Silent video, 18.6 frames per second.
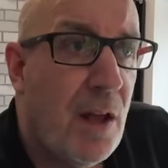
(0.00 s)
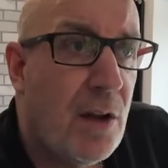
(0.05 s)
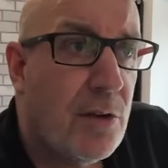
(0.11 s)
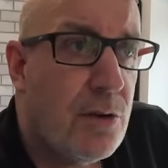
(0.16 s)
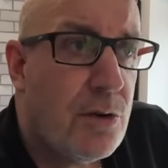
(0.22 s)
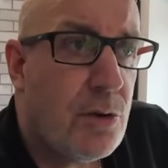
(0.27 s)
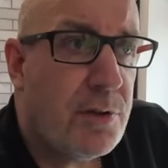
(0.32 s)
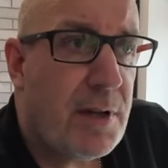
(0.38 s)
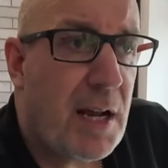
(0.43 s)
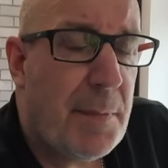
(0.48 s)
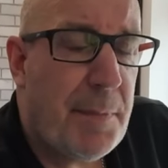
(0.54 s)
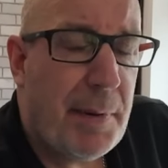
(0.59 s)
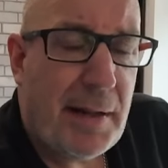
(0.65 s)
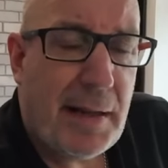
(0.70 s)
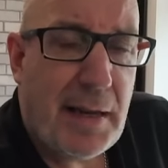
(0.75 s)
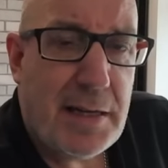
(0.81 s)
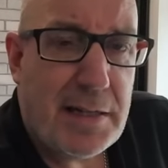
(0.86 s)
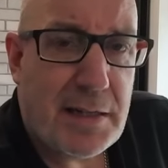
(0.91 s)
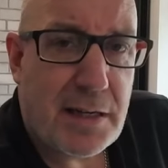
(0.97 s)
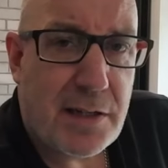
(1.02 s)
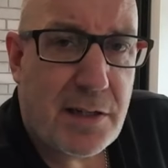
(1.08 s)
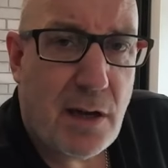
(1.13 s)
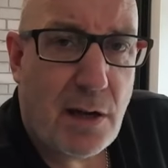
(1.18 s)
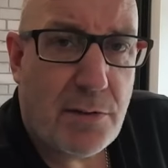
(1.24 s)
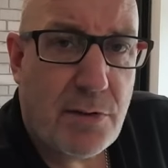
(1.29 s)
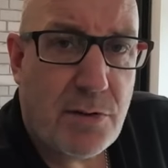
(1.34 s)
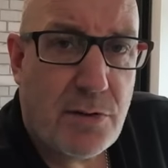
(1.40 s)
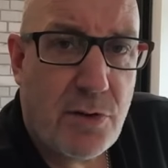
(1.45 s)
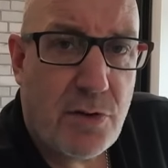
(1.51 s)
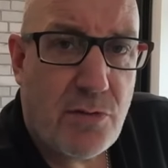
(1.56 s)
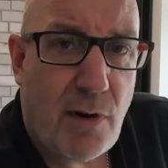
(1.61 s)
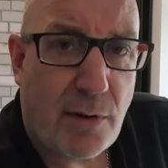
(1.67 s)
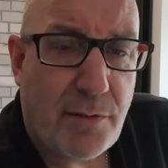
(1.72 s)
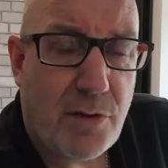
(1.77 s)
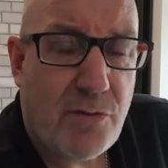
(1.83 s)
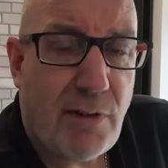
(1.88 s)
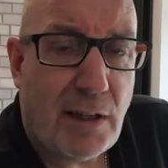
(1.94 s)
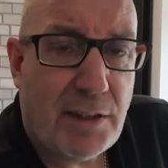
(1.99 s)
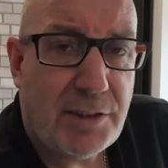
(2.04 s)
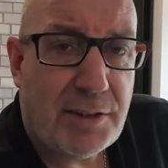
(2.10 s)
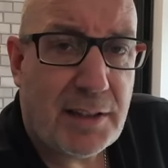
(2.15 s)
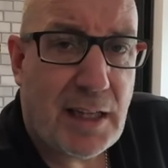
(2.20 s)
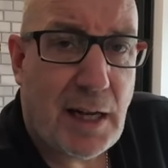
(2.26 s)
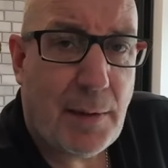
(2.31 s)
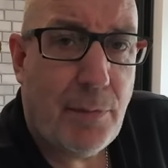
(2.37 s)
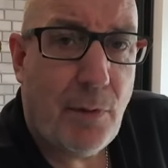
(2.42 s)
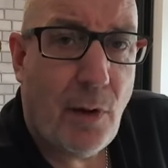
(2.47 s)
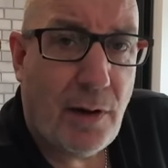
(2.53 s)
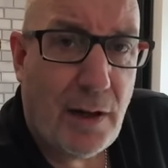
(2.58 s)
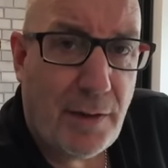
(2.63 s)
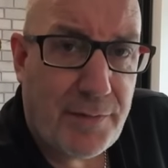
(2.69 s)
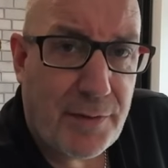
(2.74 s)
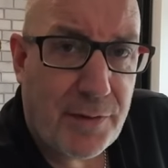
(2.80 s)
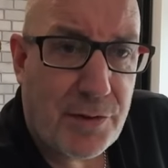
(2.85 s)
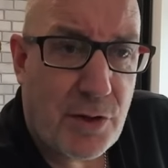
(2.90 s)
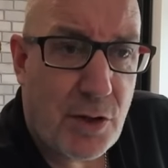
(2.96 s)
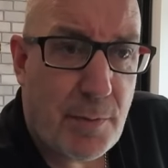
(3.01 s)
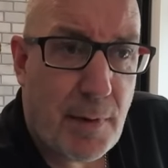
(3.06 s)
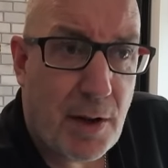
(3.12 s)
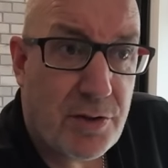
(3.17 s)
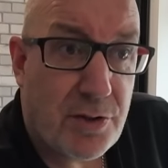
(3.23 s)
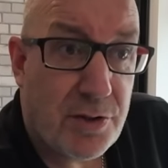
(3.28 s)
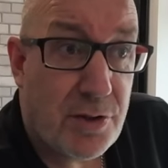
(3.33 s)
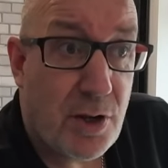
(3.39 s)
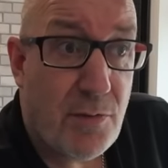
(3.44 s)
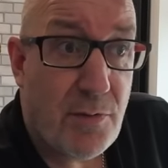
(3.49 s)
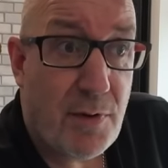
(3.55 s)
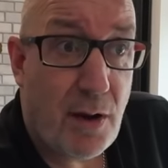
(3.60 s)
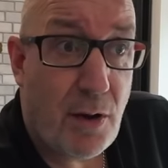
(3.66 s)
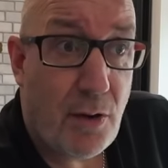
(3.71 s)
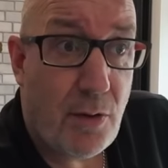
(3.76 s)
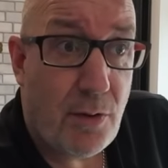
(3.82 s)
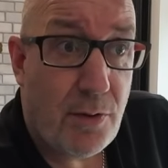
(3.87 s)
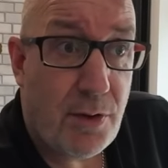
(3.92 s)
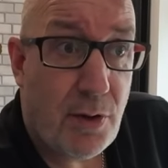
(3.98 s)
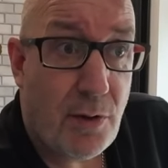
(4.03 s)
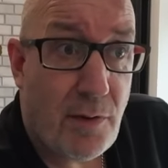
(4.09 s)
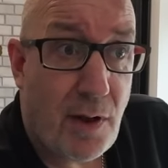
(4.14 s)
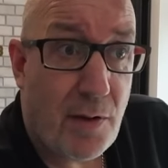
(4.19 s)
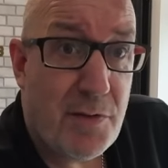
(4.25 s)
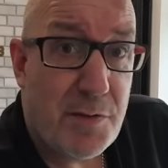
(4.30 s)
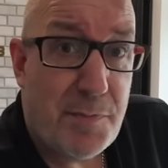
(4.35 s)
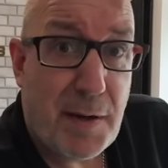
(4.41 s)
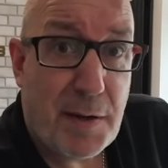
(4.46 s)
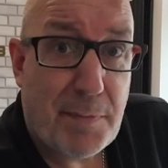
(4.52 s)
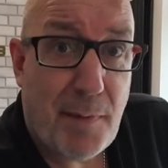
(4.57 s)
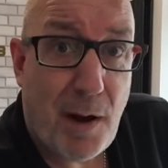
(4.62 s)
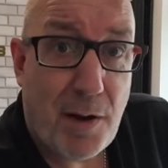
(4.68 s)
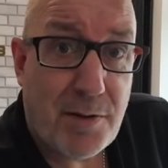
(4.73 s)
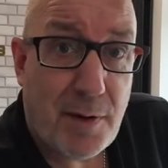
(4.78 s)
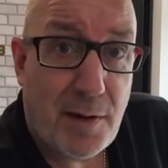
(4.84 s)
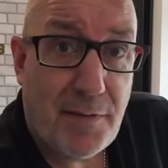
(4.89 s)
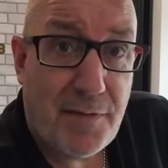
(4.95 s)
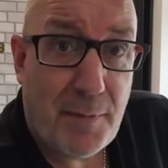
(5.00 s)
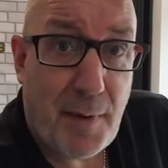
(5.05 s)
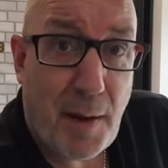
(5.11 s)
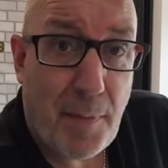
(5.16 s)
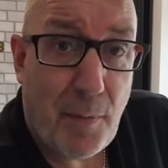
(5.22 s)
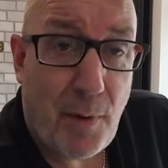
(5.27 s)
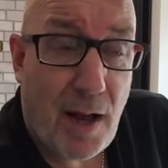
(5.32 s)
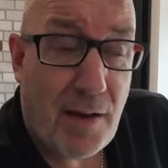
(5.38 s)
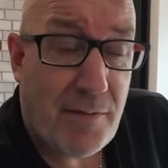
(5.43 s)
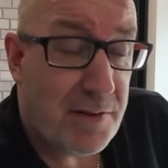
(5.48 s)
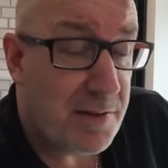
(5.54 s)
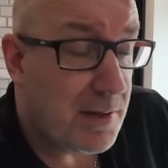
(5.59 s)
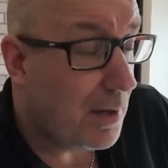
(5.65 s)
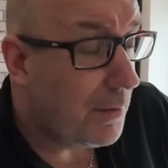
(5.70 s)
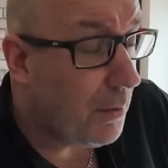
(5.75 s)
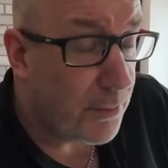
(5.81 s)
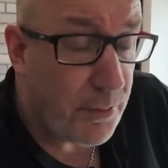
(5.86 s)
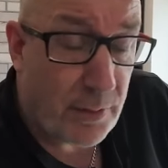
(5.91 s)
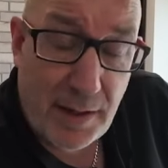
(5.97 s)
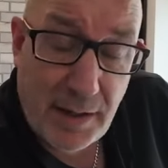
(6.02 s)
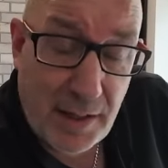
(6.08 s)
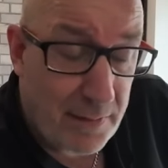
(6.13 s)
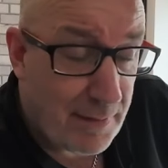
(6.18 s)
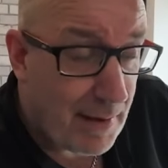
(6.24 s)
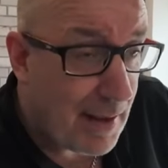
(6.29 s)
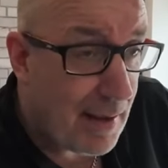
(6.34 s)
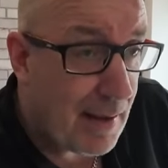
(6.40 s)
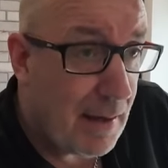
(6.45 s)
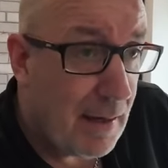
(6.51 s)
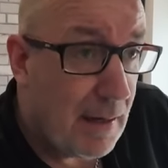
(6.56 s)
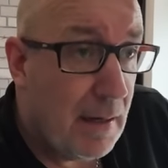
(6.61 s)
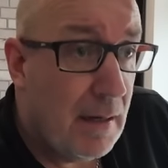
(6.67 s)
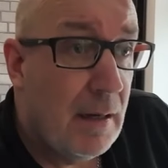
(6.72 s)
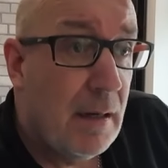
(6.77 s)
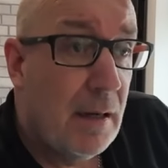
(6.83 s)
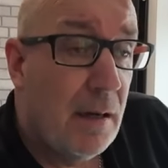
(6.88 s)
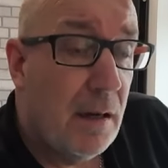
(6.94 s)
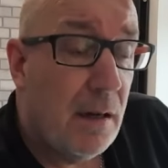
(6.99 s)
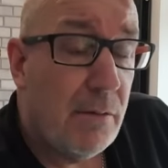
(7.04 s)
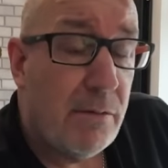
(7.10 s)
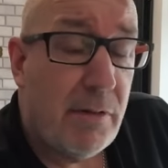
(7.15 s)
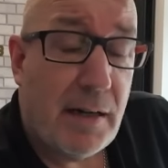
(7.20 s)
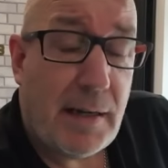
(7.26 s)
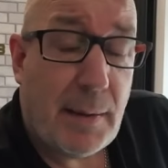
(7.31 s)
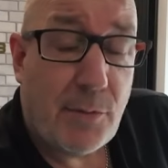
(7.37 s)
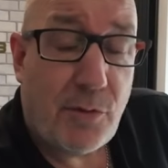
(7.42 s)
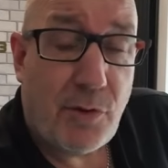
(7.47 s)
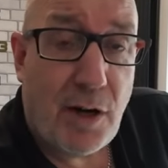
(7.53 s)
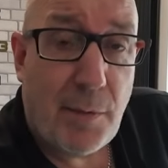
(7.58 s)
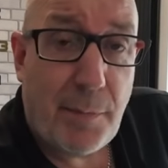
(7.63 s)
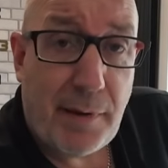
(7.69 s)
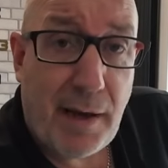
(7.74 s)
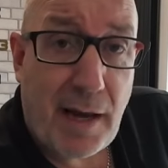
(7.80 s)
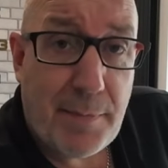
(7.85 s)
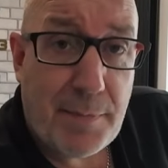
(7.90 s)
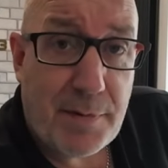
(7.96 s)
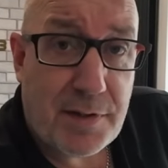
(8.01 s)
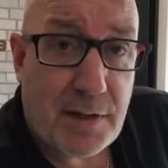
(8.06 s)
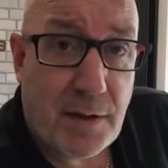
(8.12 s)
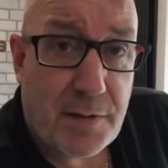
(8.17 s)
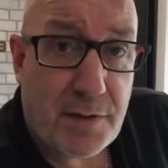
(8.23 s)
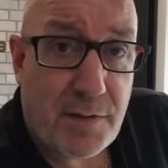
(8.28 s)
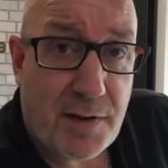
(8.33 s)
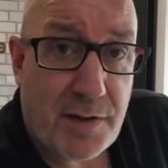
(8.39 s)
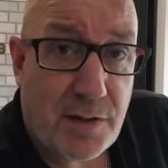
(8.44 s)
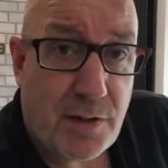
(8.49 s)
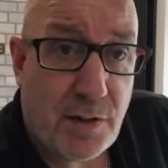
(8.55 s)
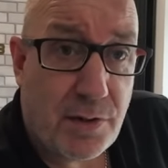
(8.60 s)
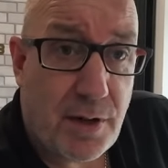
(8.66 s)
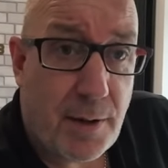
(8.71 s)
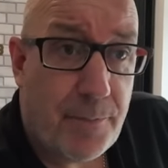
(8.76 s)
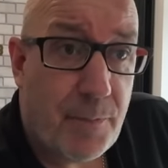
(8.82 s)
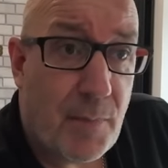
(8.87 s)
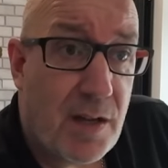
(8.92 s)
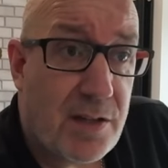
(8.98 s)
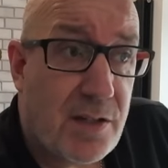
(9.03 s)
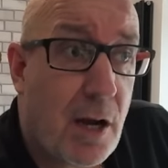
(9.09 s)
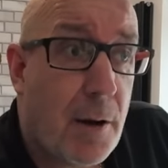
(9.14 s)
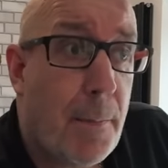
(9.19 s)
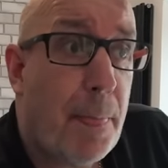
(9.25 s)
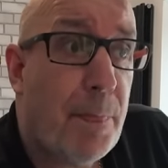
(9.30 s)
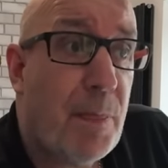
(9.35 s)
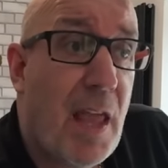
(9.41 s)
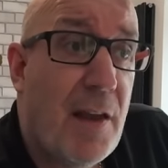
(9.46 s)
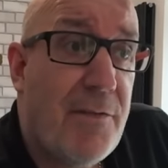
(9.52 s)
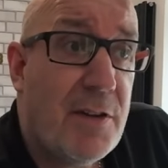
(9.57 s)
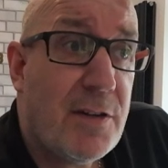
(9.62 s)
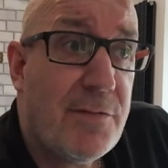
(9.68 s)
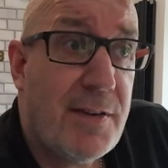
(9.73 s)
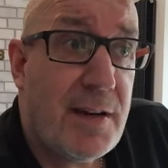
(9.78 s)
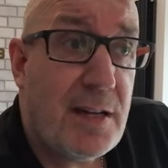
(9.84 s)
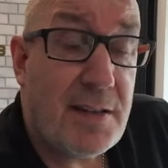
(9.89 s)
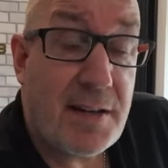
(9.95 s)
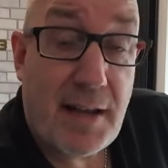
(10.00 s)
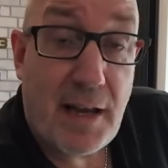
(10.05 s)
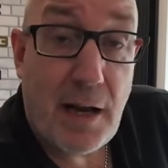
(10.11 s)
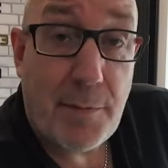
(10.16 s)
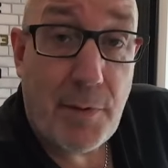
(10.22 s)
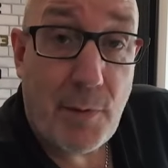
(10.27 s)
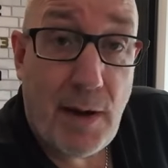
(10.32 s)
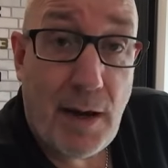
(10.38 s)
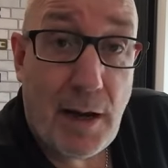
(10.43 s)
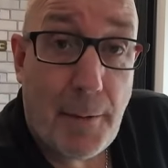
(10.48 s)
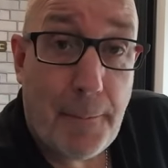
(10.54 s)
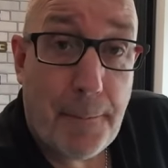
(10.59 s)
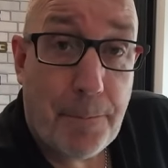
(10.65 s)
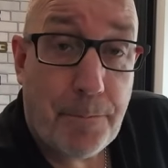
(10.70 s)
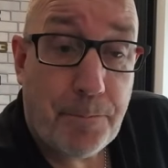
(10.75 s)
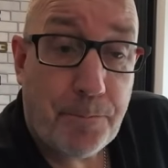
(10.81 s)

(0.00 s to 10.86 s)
just gonna take it a bit easy. So I'm just resting up, not lifting too much, because you know, you're not like these big muscles, lift them up or whatever, so I'm not doing any of that. I really am trying to behave myself, so that's good. So if this video did help you out,